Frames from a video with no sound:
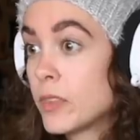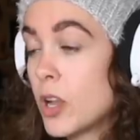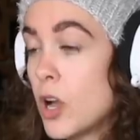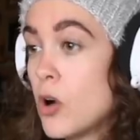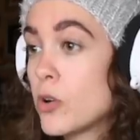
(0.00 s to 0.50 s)

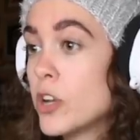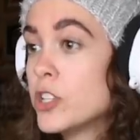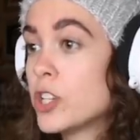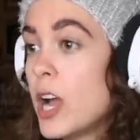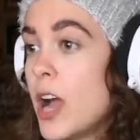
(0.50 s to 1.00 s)
oh, good
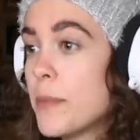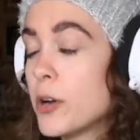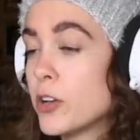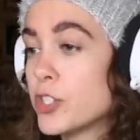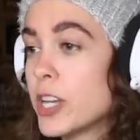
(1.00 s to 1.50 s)
job,
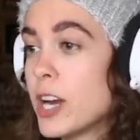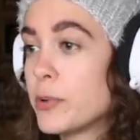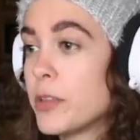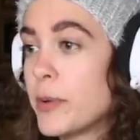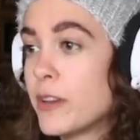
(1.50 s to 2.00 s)
girl. She got it
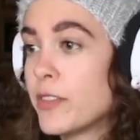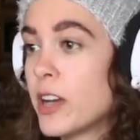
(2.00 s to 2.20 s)
with the butt of her